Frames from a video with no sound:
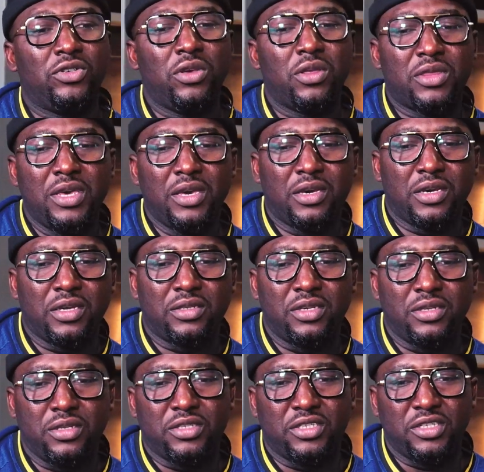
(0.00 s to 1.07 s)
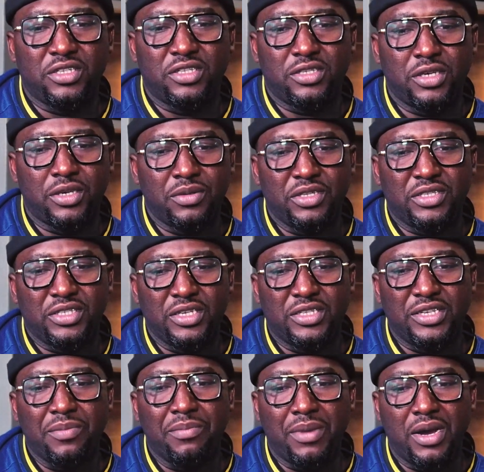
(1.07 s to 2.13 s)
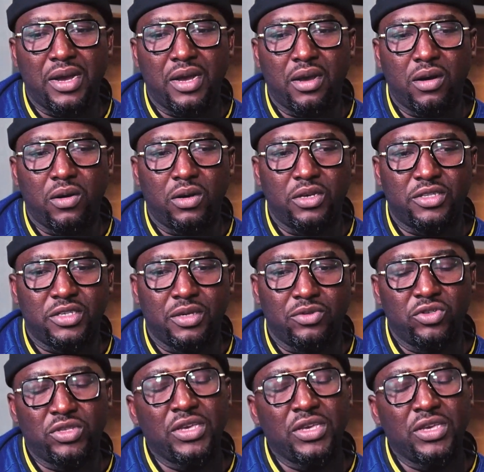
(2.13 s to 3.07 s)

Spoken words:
do you think it's a mar or do you